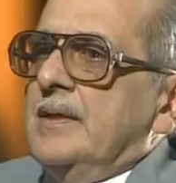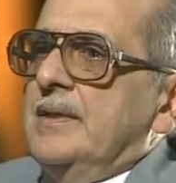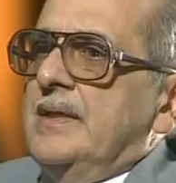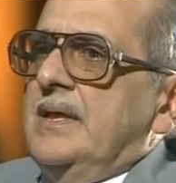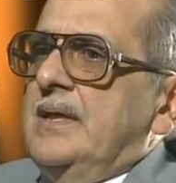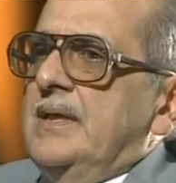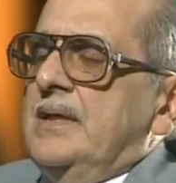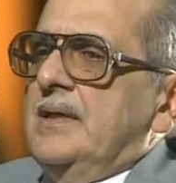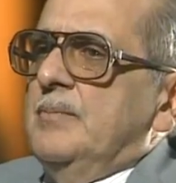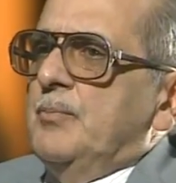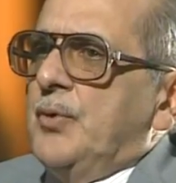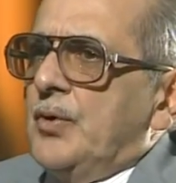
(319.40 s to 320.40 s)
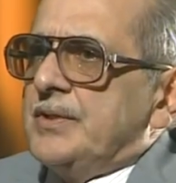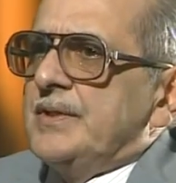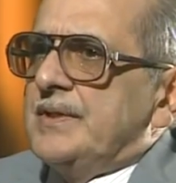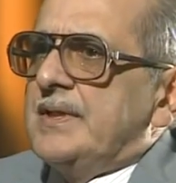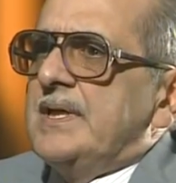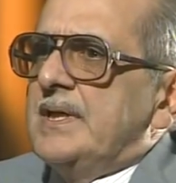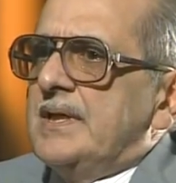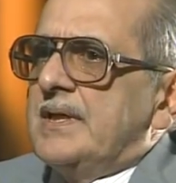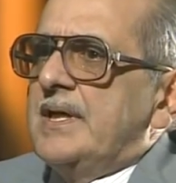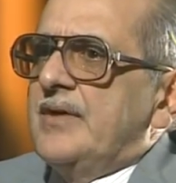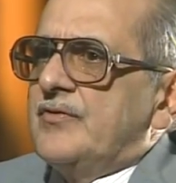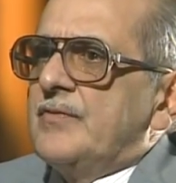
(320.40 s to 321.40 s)
The important thing in a
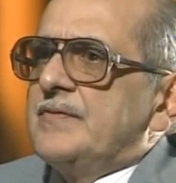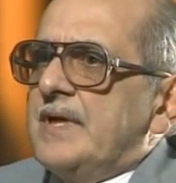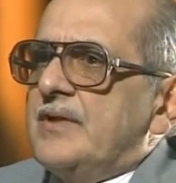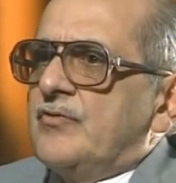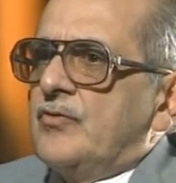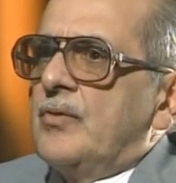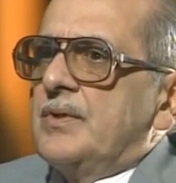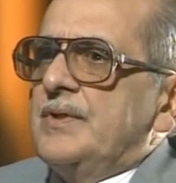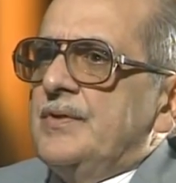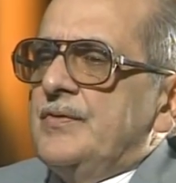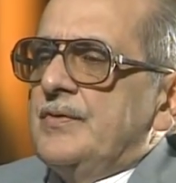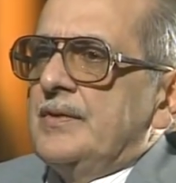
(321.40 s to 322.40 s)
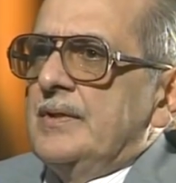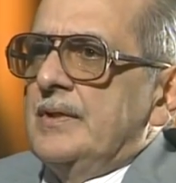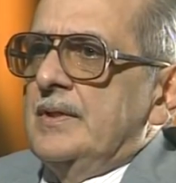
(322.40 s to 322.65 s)
case of that sort is